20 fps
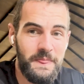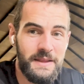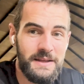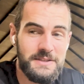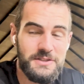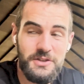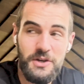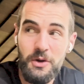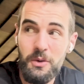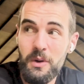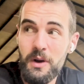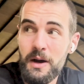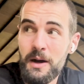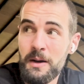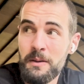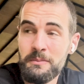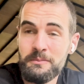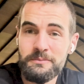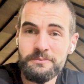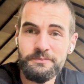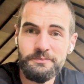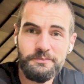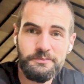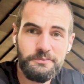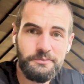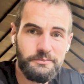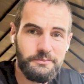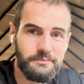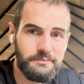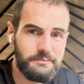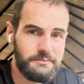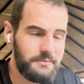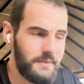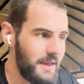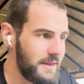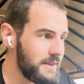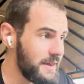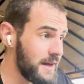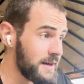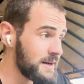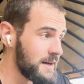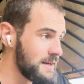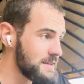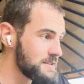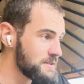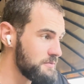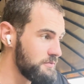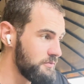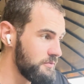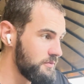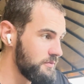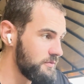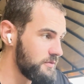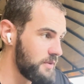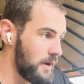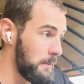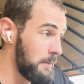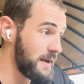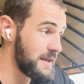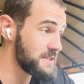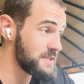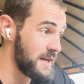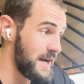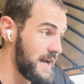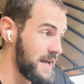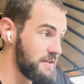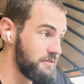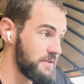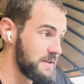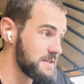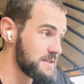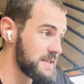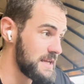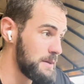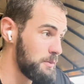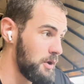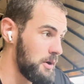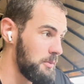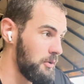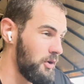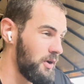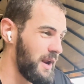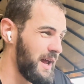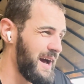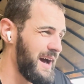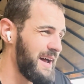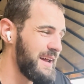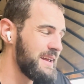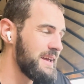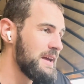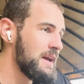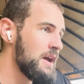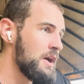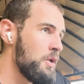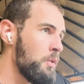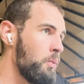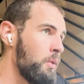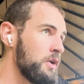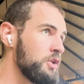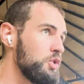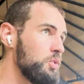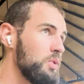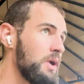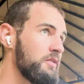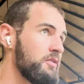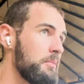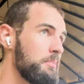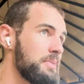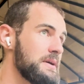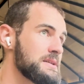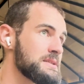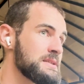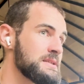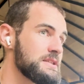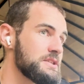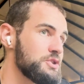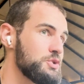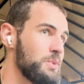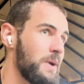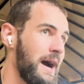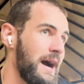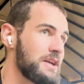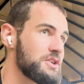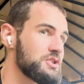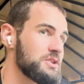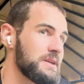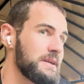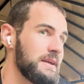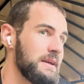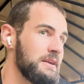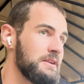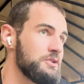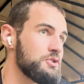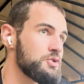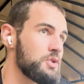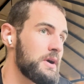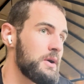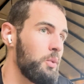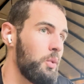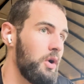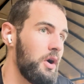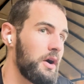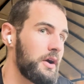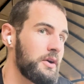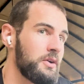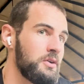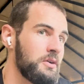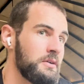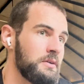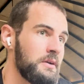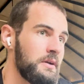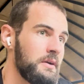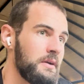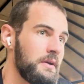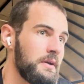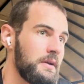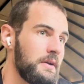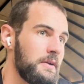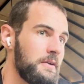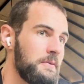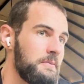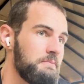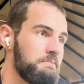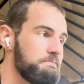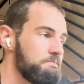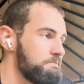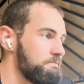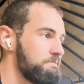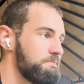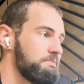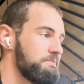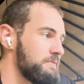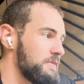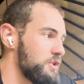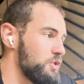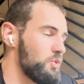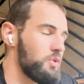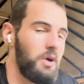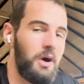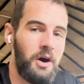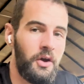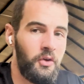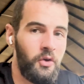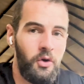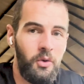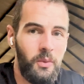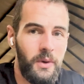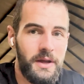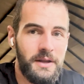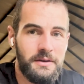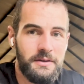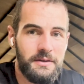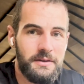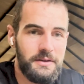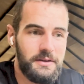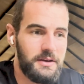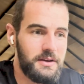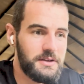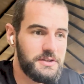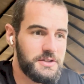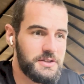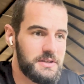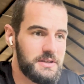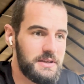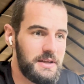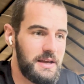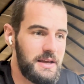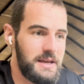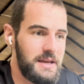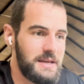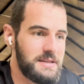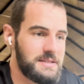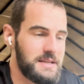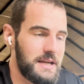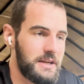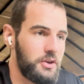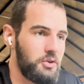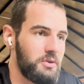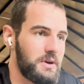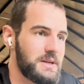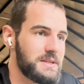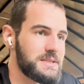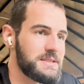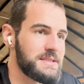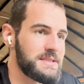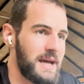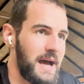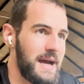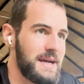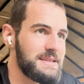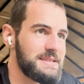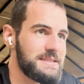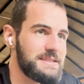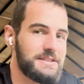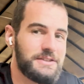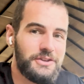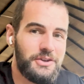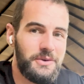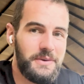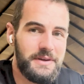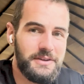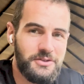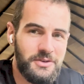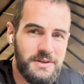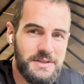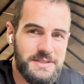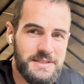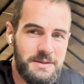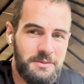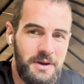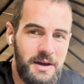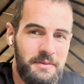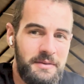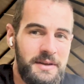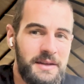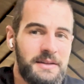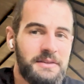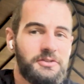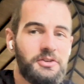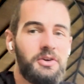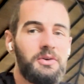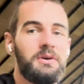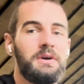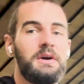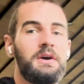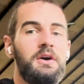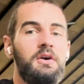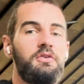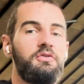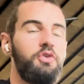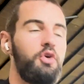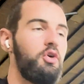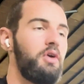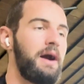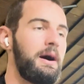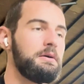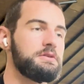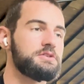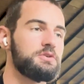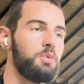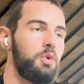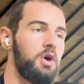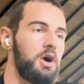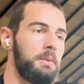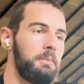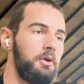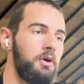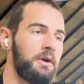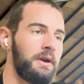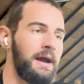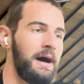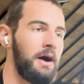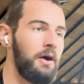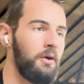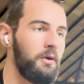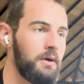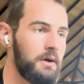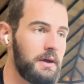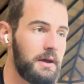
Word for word: so um yeah guys I'm excited for this deep work like I, when you have a business you actually enjoy working on you can't not win because it's like you're excited to do it do you understand what I mean so four hours of work block now